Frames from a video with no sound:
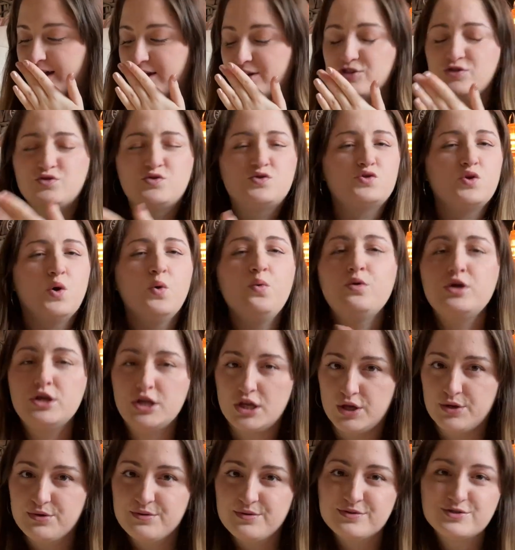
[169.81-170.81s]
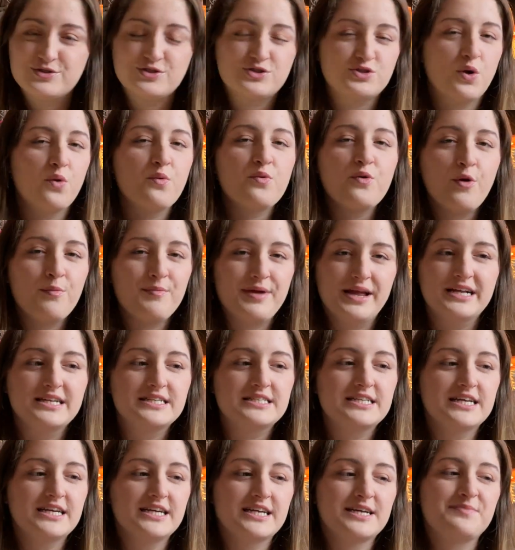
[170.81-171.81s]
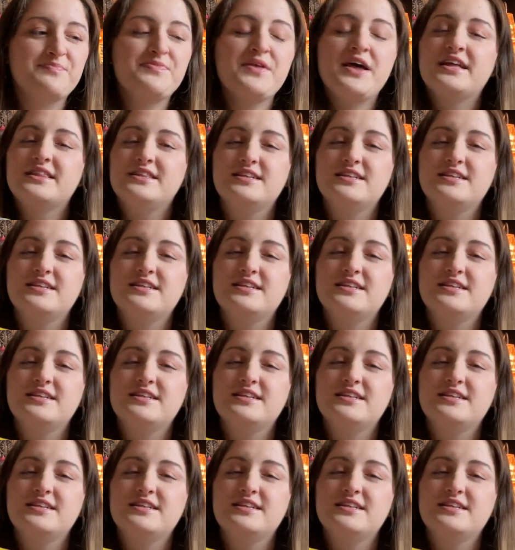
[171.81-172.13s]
so cute, so romantic.